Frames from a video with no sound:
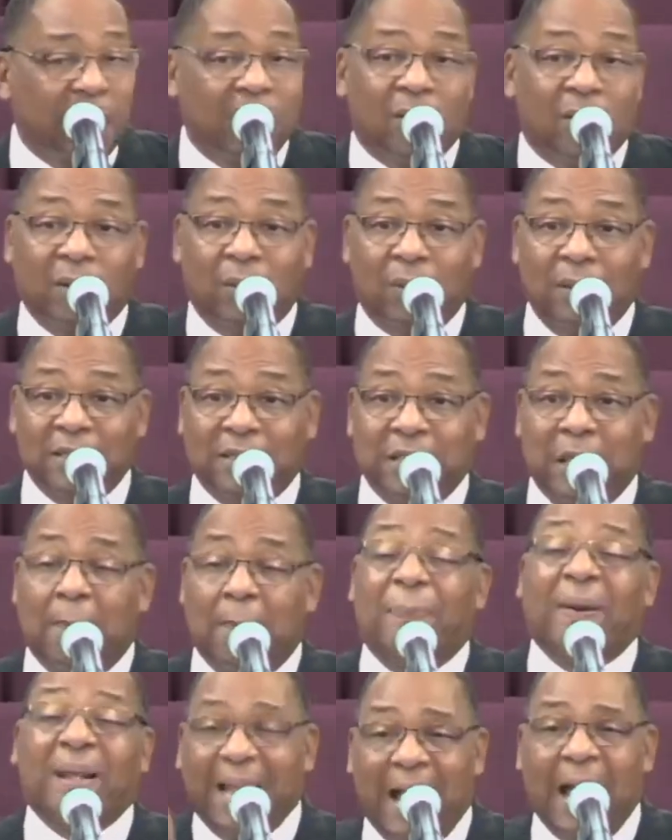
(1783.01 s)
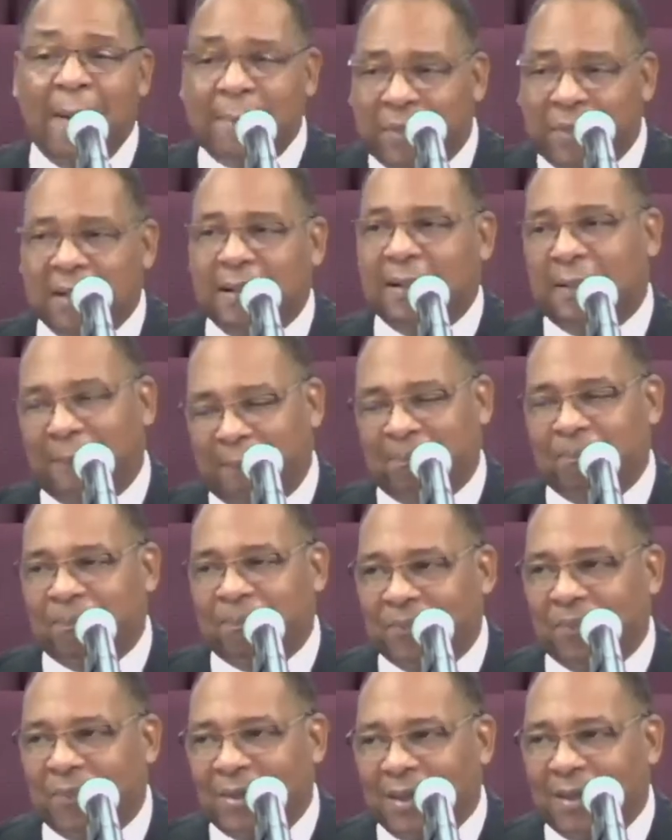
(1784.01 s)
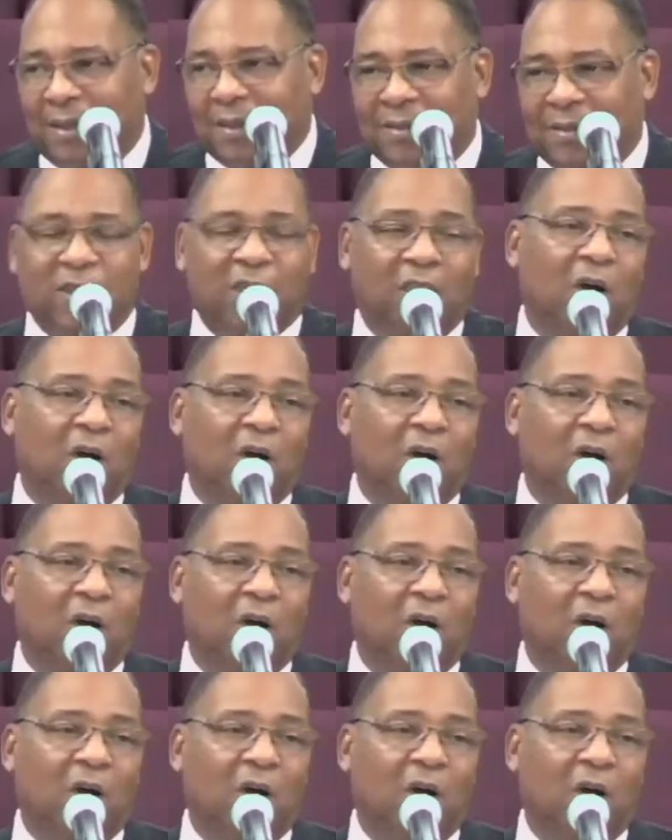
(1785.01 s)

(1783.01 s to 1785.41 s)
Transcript: Look what he said, but I'm come. See